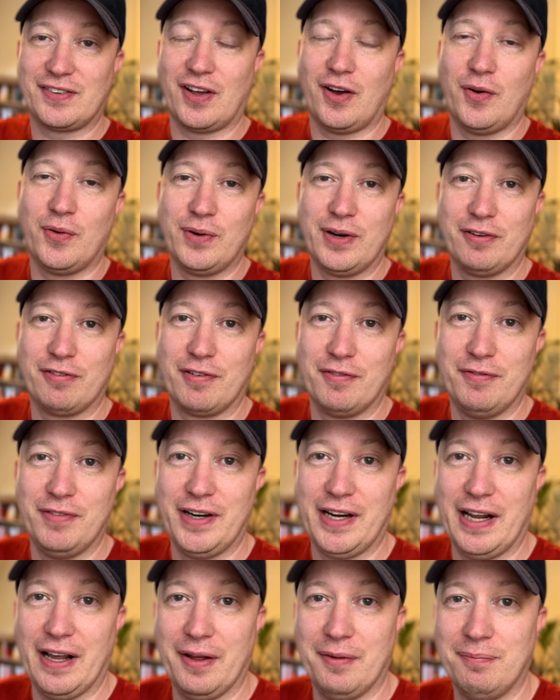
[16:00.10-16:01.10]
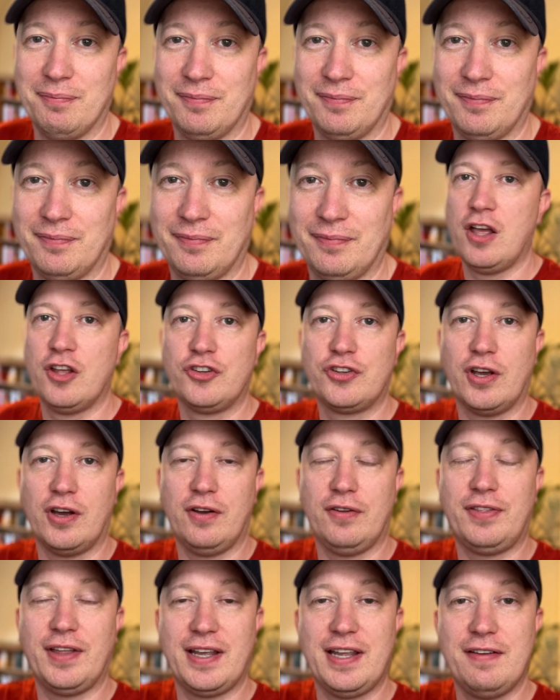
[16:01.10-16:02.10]
a whole different video. So
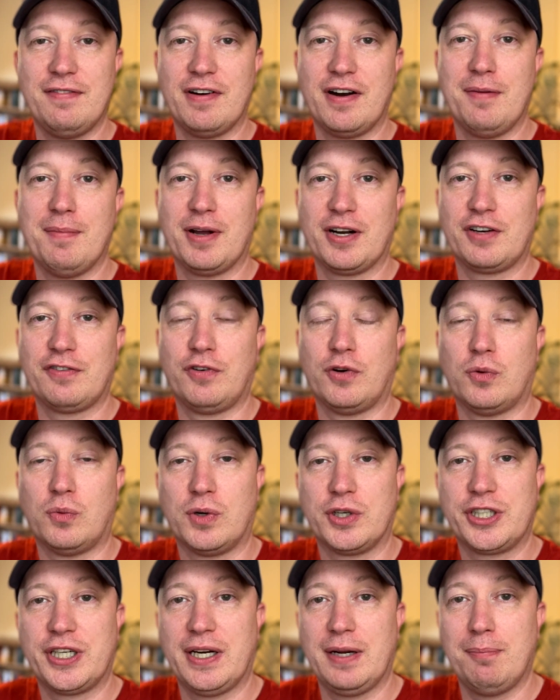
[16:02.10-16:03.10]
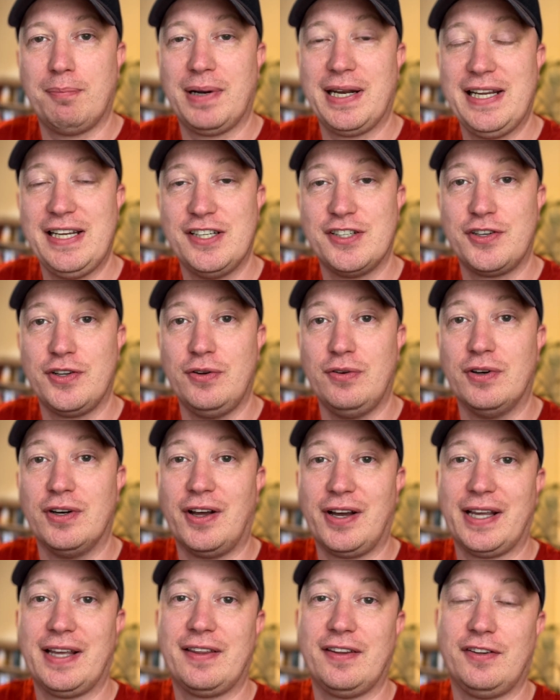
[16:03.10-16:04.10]
thank you very much for watching. Please do
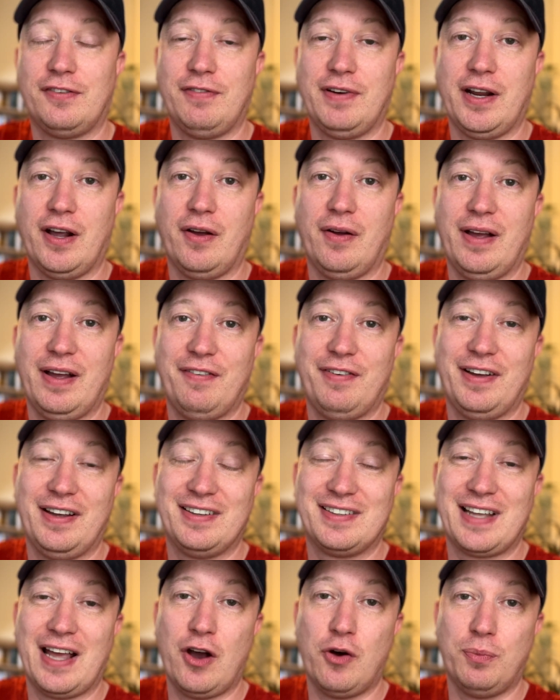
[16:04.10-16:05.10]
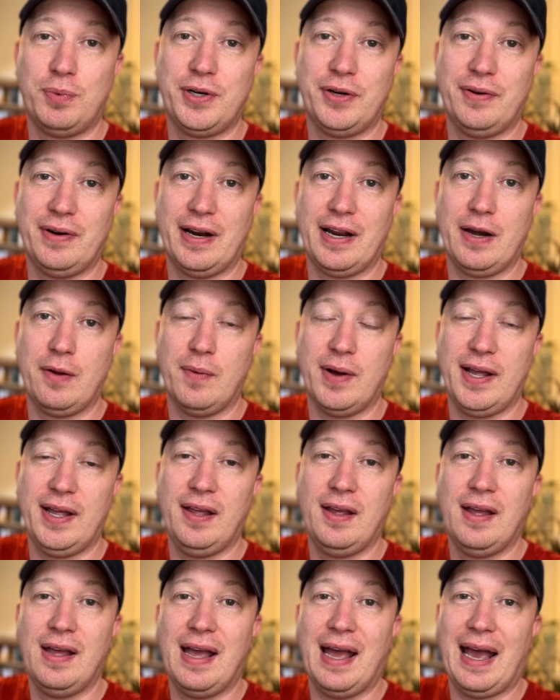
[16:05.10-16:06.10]
like this video if it has helped you in any way,
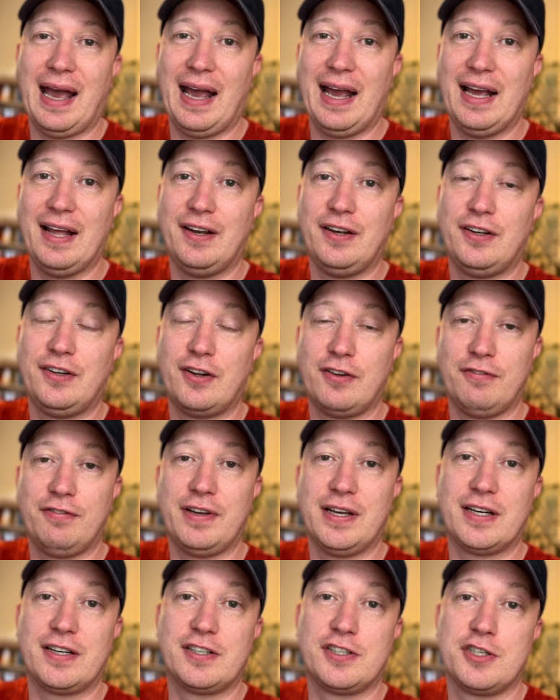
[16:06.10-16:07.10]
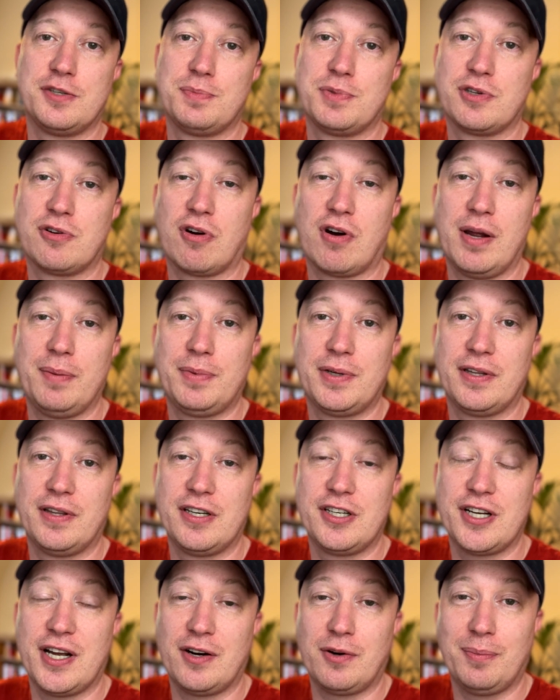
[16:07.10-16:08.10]
and don't forget to subscribe to the
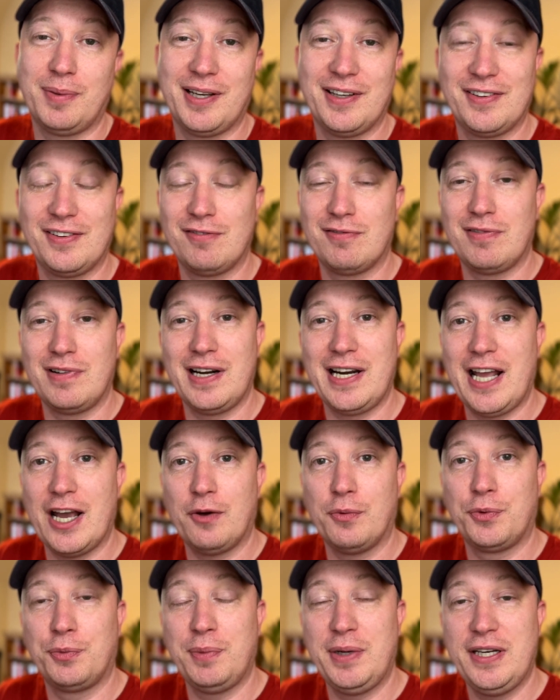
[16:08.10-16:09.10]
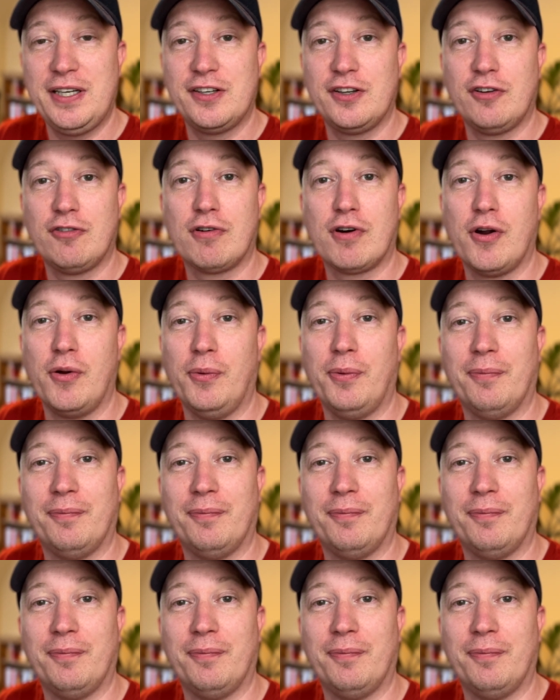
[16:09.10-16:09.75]
channel because it really helps me to grow.